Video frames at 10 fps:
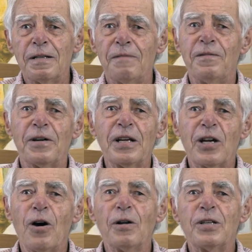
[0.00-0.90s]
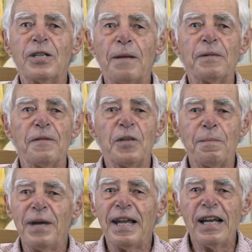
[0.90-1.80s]
The very concept of the
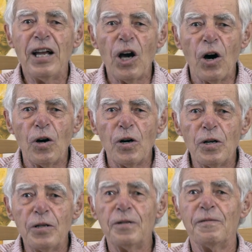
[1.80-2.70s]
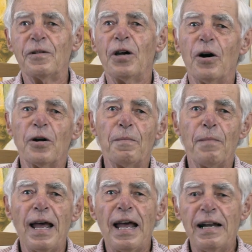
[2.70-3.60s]
being God, of God
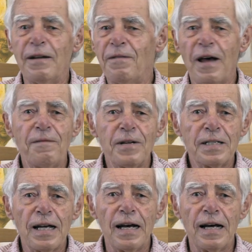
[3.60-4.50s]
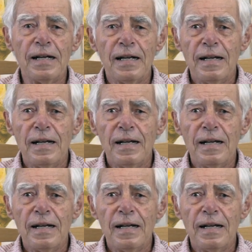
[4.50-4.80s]
man, of avatar.